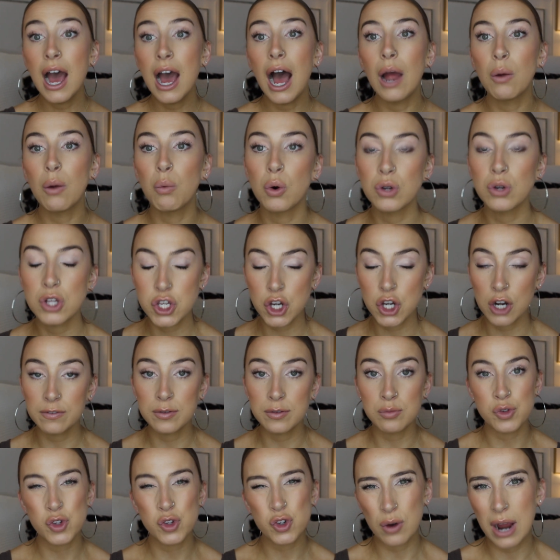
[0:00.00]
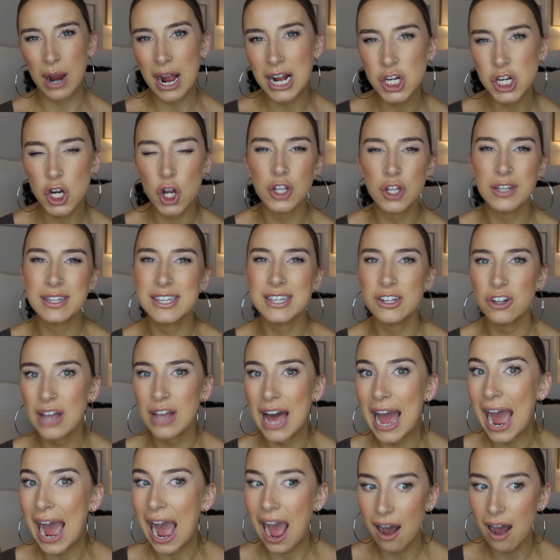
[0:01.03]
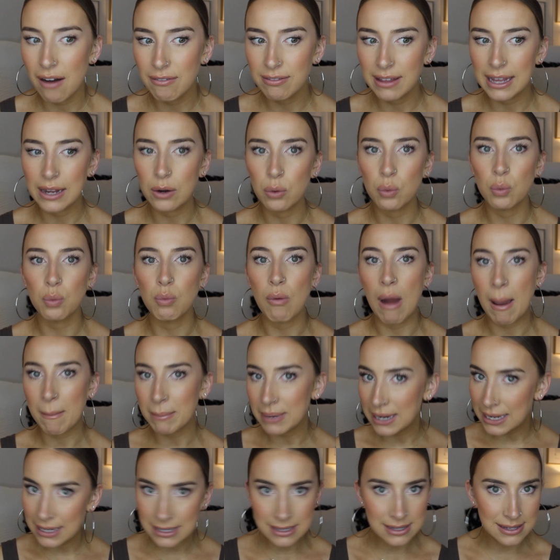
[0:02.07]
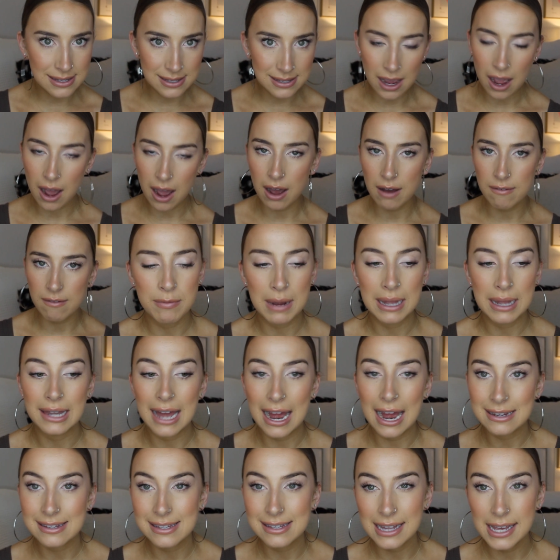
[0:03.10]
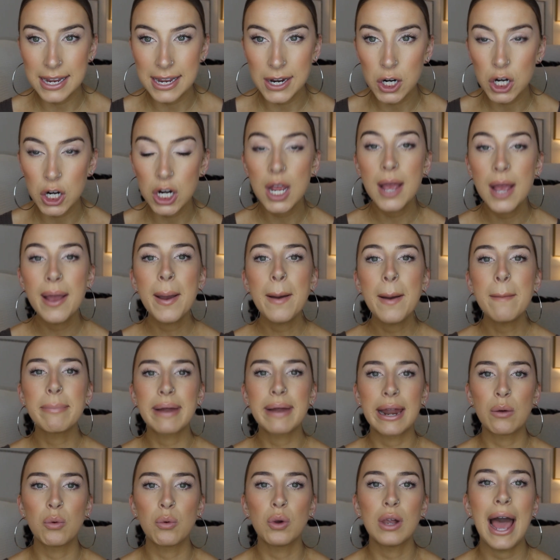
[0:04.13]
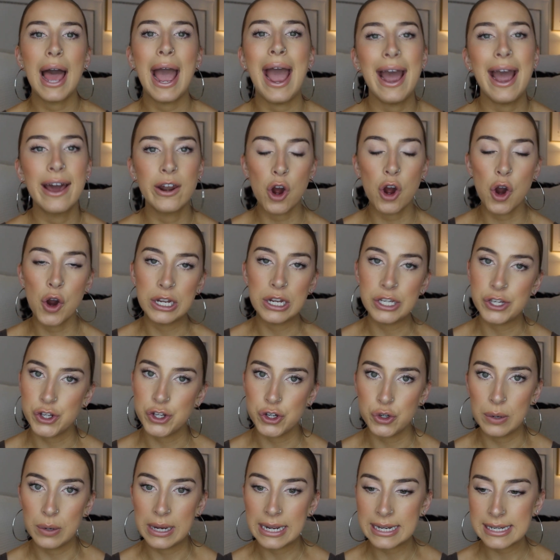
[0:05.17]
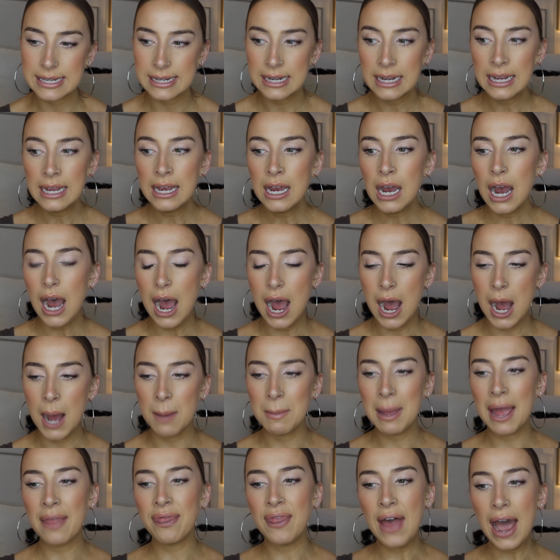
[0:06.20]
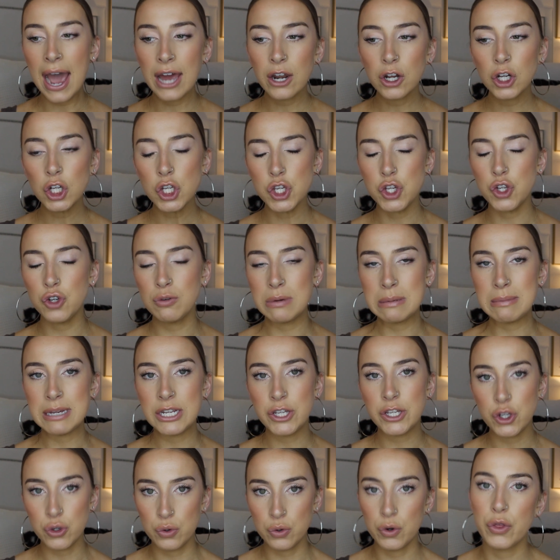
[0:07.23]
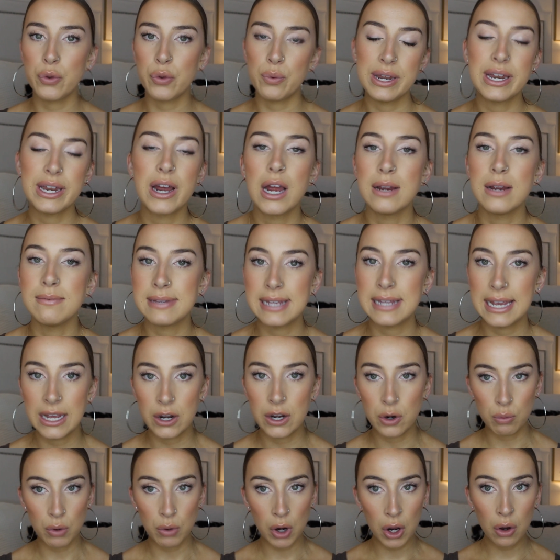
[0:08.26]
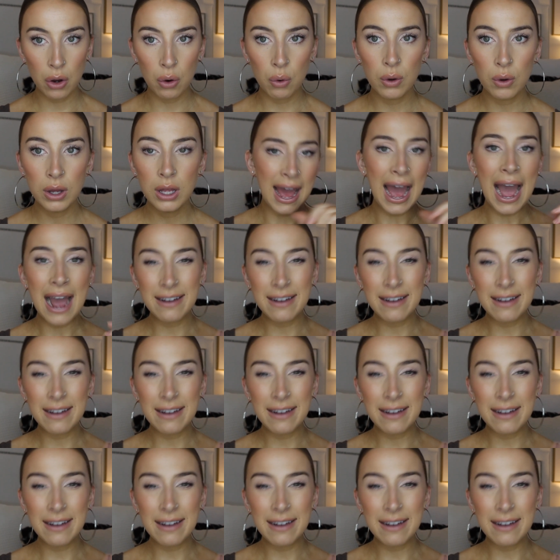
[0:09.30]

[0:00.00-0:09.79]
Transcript: I won't start from scratch. I'll still have like remnants of my last layer, but I will add on to it. And that I'll do maybe 2 to 3 times in a row.